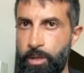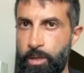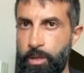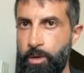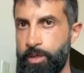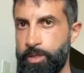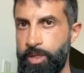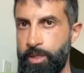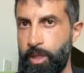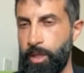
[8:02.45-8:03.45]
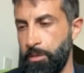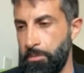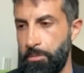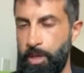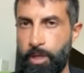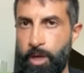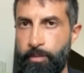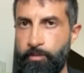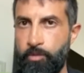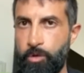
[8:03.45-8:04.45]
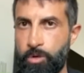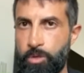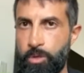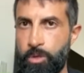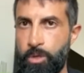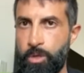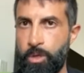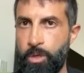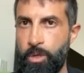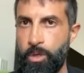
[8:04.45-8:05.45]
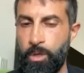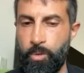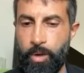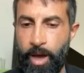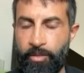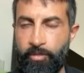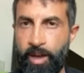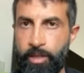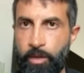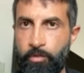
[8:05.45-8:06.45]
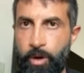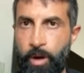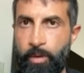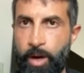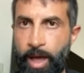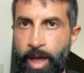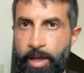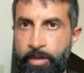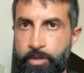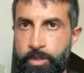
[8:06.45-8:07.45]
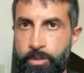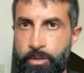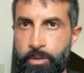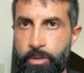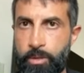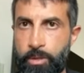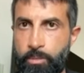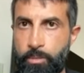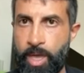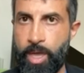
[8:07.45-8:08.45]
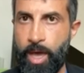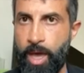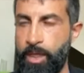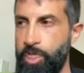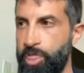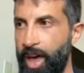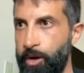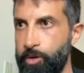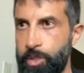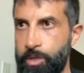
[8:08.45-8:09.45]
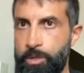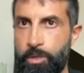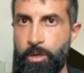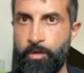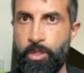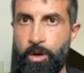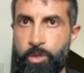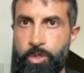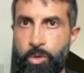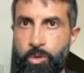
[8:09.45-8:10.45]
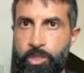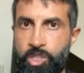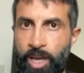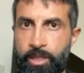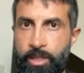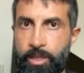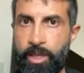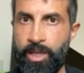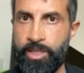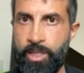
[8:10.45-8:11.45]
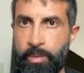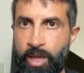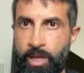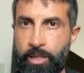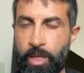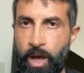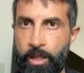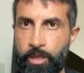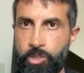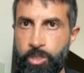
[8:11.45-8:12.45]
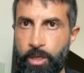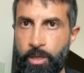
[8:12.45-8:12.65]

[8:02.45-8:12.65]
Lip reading: You are sitting in comfort. We are fighting for our lives. Me and thousands of those who rejected the Islamic ideology.